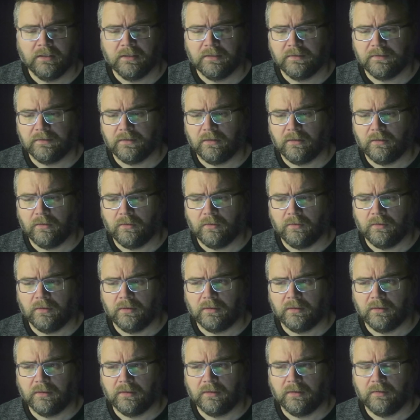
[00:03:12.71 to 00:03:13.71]
So
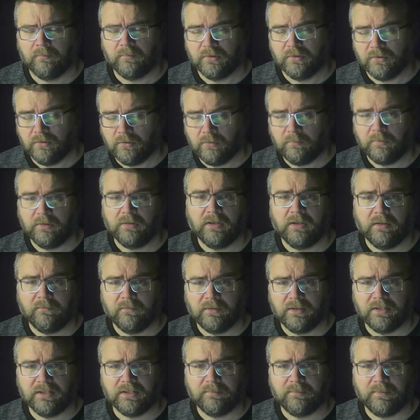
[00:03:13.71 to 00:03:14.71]
I'm assuming you have
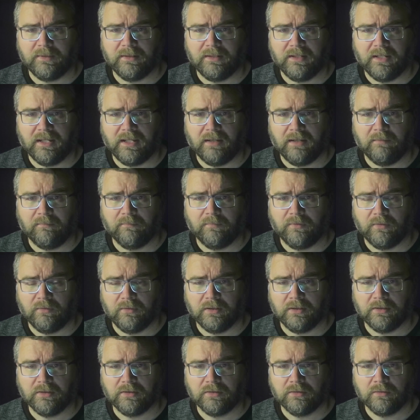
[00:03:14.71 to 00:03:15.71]
an ESP cam
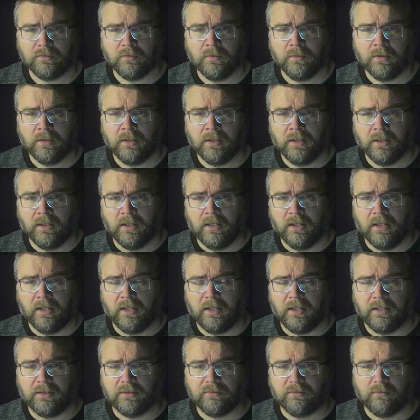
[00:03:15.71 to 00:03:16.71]
32
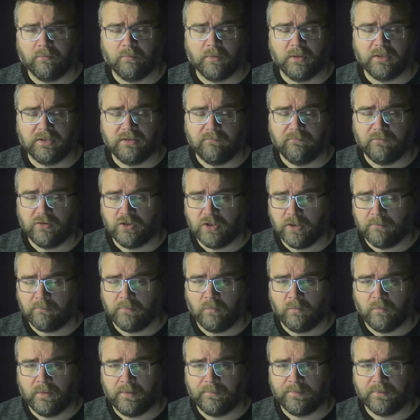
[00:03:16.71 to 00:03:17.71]
and so I might check my
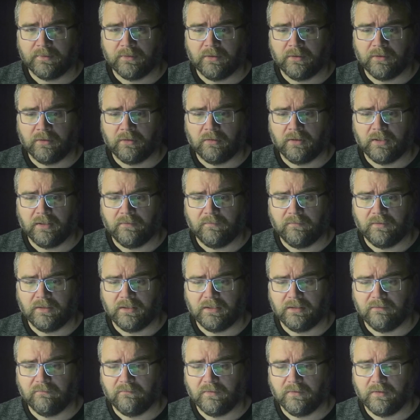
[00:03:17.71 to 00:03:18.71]
website I'll have the
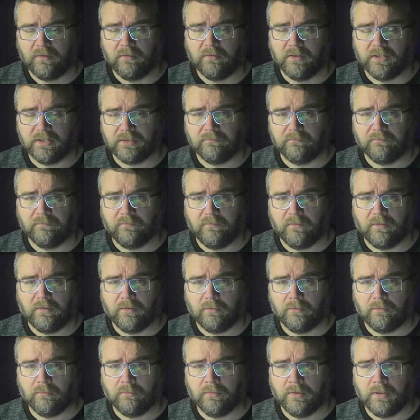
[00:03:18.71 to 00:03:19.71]
configuration
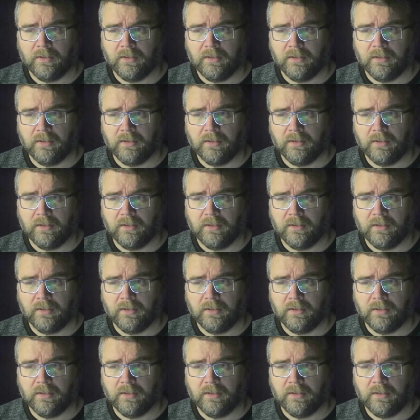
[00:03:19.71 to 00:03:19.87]
file